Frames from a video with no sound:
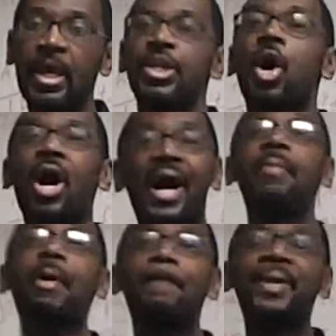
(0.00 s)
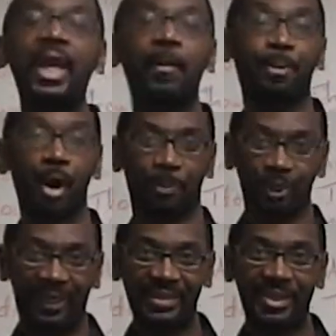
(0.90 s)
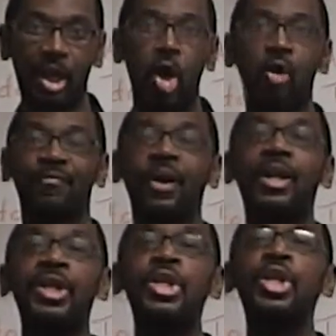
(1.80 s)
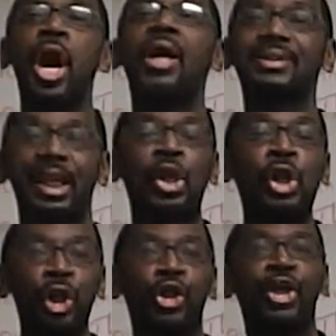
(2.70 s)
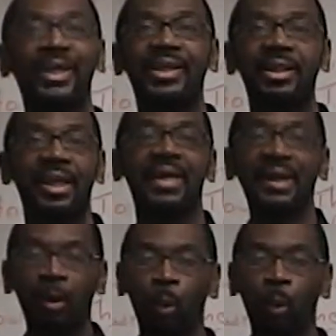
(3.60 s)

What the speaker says: Now, I'm a big proponent of not learning